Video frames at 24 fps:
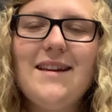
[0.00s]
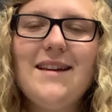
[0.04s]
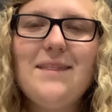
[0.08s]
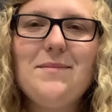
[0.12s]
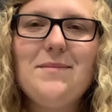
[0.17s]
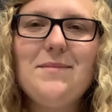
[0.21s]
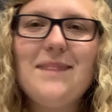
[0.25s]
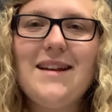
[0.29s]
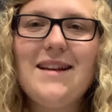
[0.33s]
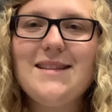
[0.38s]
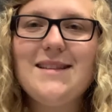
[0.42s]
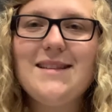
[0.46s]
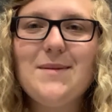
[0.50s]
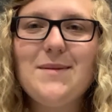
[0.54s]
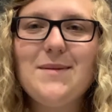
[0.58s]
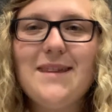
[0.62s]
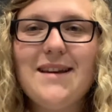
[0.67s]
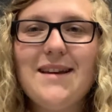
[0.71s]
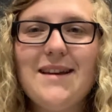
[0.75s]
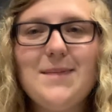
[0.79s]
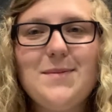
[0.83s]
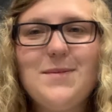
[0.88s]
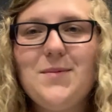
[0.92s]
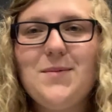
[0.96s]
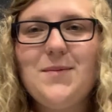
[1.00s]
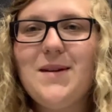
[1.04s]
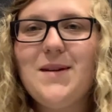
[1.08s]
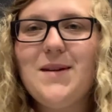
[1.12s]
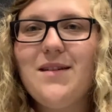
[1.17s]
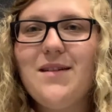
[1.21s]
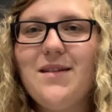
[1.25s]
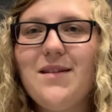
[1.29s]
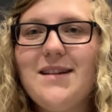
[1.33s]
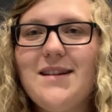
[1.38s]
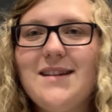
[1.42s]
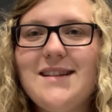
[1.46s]
Man, it's been
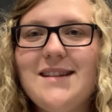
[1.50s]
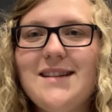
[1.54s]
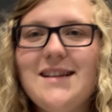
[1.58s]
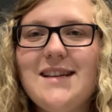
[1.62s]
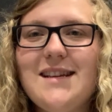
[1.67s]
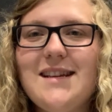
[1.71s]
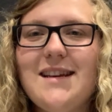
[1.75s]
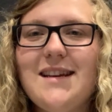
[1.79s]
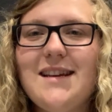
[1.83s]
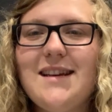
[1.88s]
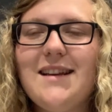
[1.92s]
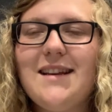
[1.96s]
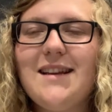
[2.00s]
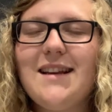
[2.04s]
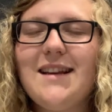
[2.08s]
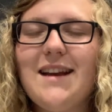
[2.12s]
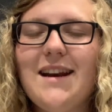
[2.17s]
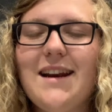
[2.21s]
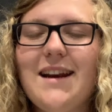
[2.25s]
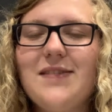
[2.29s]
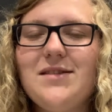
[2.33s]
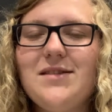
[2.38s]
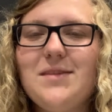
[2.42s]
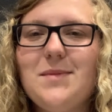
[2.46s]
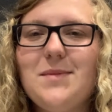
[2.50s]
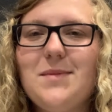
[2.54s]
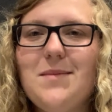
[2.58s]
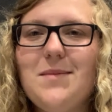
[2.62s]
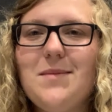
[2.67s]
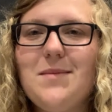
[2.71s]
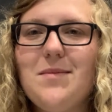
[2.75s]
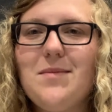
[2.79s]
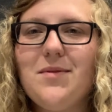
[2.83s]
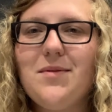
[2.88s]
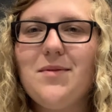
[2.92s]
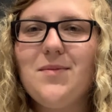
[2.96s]
weird to not have as many
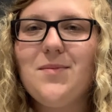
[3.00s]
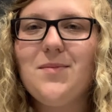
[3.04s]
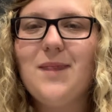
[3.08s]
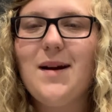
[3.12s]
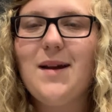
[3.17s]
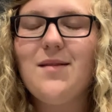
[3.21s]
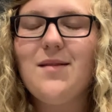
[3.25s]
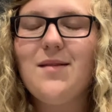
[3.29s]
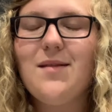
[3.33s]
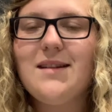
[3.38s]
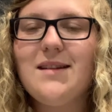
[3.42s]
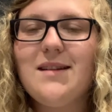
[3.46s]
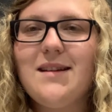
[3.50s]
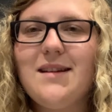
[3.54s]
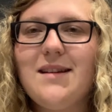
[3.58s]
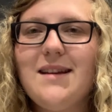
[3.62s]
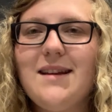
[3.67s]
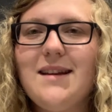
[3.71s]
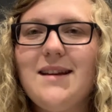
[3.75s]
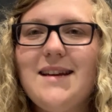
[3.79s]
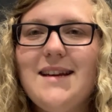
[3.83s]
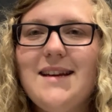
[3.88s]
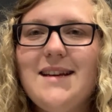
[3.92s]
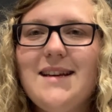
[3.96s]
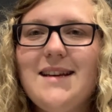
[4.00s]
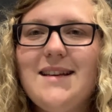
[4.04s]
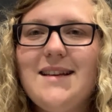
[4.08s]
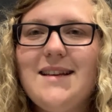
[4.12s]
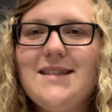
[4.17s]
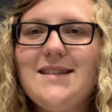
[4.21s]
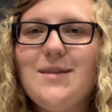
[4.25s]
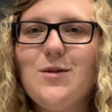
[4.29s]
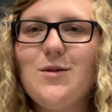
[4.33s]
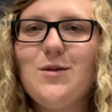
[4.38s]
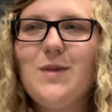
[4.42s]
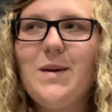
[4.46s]
people around,
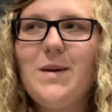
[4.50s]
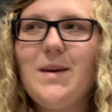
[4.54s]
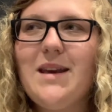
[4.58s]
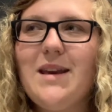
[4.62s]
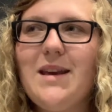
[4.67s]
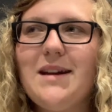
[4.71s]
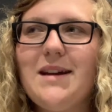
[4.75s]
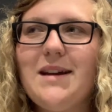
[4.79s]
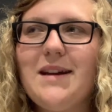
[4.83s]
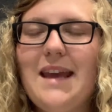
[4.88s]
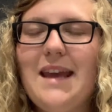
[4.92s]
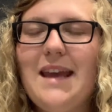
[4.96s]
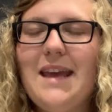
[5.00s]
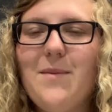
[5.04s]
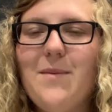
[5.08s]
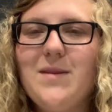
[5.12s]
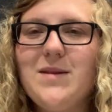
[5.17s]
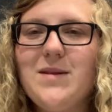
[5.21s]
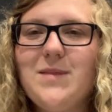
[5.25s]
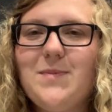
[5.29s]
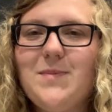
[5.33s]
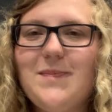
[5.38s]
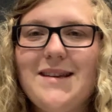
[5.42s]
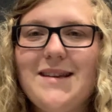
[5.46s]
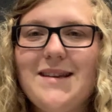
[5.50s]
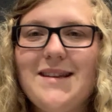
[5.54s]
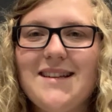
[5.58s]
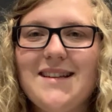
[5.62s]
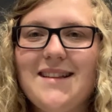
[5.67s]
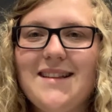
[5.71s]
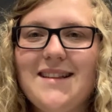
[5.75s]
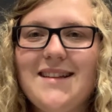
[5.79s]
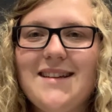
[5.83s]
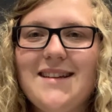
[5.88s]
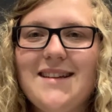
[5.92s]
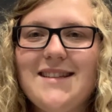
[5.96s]
still being on campus
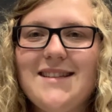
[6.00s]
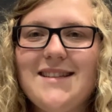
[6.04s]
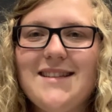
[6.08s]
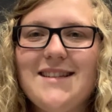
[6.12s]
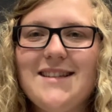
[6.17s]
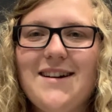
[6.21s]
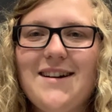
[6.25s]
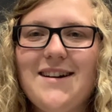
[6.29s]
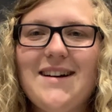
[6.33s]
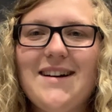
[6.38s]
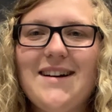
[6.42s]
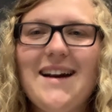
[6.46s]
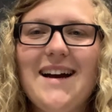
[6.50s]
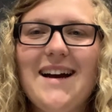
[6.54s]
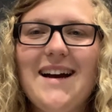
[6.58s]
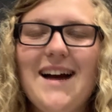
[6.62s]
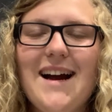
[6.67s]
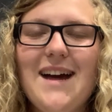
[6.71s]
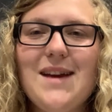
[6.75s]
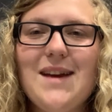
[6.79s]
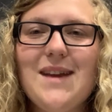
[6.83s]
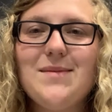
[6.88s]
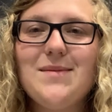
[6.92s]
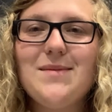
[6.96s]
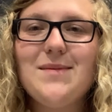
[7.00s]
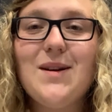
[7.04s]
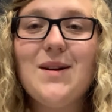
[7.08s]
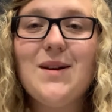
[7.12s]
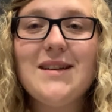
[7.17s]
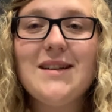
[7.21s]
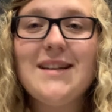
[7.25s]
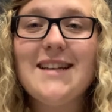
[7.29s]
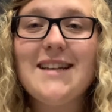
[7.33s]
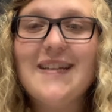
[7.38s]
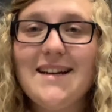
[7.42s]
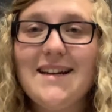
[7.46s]
basically, and so I am so
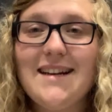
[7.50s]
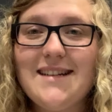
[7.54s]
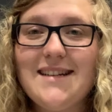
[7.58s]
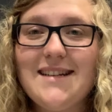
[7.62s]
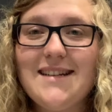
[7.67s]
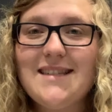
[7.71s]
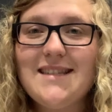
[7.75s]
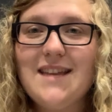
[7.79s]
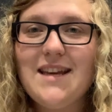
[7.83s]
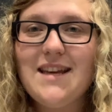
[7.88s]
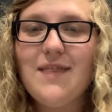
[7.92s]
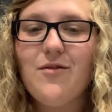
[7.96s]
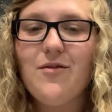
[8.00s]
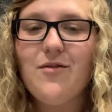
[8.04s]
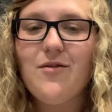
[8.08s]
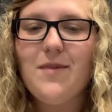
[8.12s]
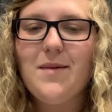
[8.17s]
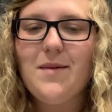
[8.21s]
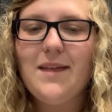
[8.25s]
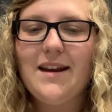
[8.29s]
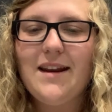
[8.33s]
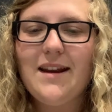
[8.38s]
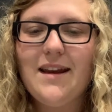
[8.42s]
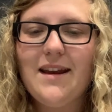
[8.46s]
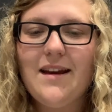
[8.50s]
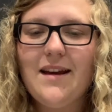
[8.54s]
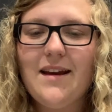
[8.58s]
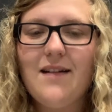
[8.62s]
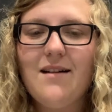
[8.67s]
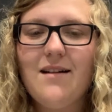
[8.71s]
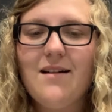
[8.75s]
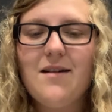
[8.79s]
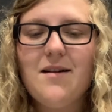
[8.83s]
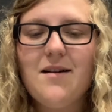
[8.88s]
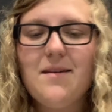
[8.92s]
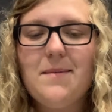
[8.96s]
excited to see everybody.
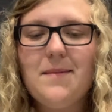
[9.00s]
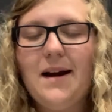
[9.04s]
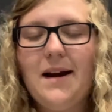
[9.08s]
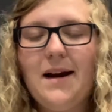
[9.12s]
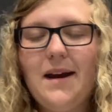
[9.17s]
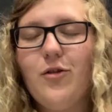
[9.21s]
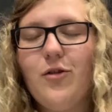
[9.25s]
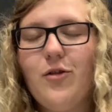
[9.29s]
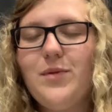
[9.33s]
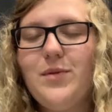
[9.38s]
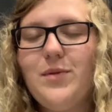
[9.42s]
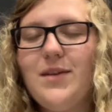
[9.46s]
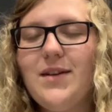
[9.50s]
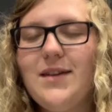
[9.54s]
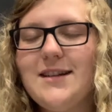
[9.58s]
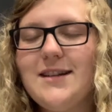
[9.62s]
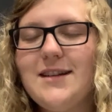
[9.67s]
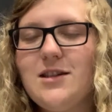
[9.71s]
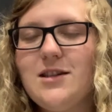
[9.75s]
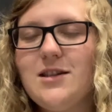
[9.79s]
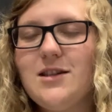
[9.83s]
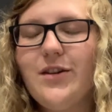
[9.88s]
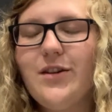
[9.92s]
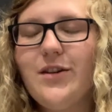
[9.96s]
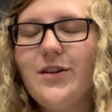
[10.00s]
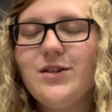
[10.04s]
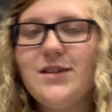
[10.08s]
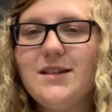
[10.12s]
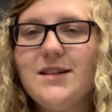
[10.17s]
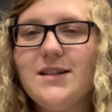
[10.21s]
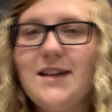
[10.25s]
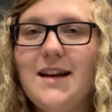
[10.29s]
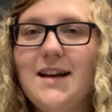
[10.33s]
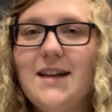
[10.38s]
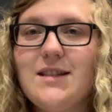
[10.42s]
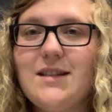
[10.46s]
I hope you guys cherish
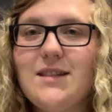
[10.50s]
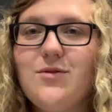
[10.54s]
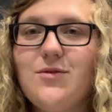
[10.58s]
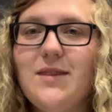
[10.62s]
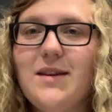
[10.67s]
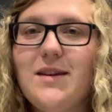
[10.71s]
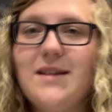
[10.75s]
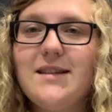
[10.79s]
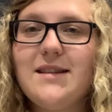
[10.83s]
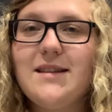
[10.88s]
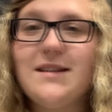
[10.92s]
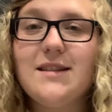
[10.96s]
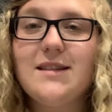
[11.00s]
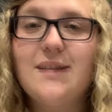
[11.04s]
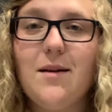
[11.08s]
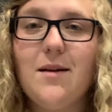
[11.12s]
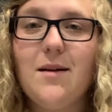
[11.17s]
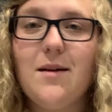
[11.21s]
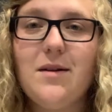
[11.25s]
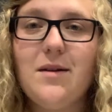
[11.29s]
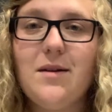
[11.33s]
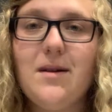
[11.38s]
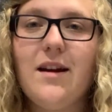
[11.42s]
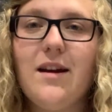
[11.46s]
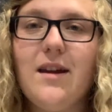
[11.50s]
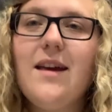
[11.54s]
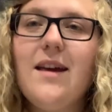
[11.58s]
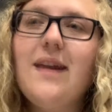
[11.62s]
these last 2 weeks of summer.